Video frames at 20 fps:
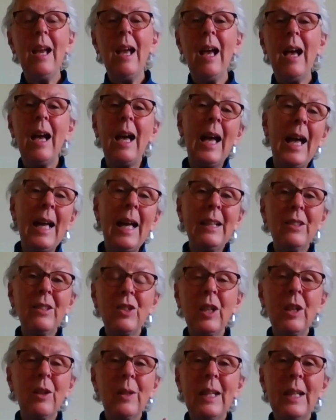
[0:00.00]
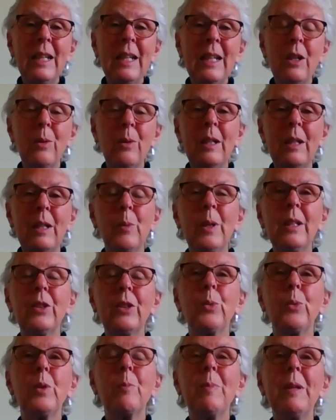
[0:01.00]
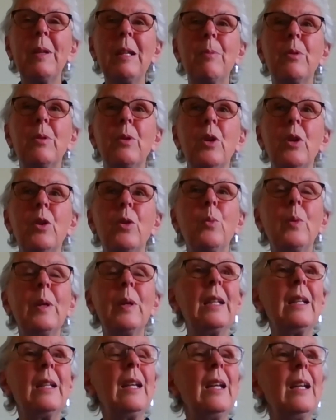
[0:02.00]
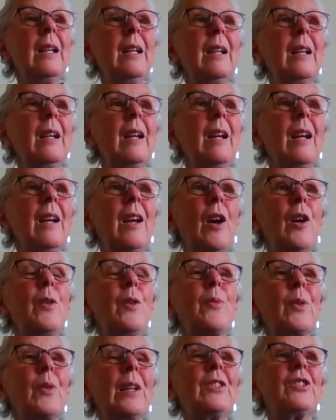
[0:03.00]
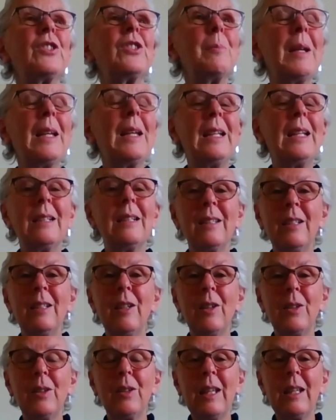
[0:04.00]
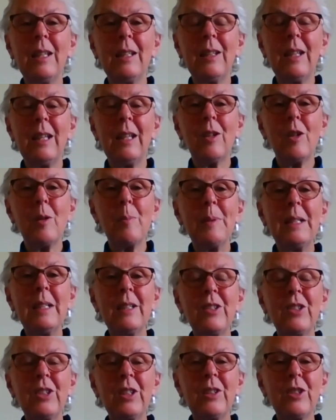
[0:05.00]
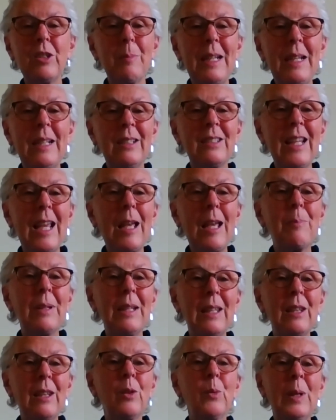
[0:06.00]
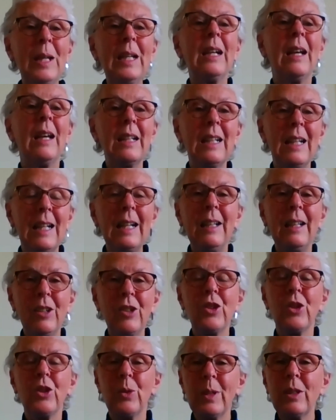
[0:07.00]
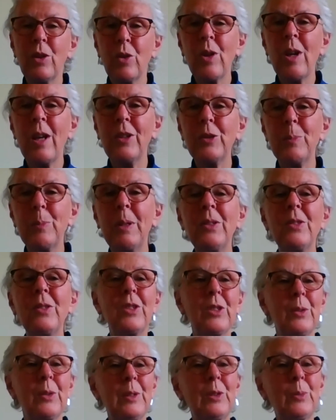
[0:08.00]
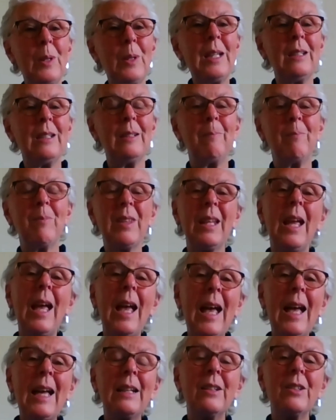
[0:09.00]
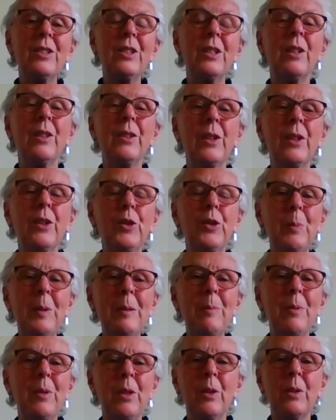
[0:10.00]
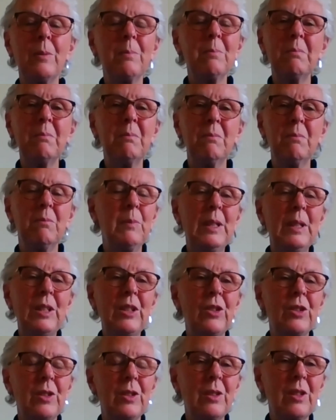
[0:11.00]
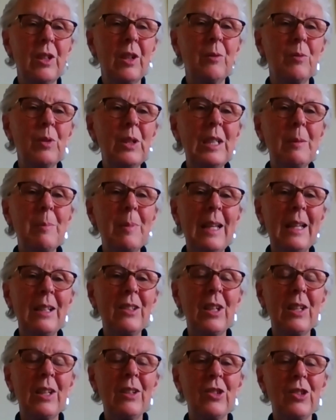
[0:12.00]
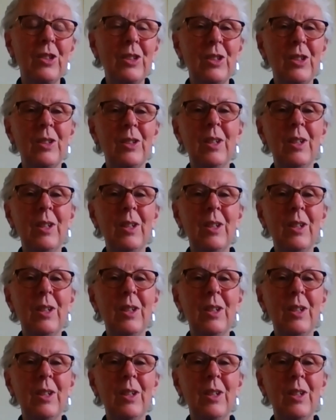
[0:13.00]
And, equally it works with people who we overestimate, their ability to make us happy, that we kind of cling to and grasp onto as well. And, those people that we just don't really pay attention to.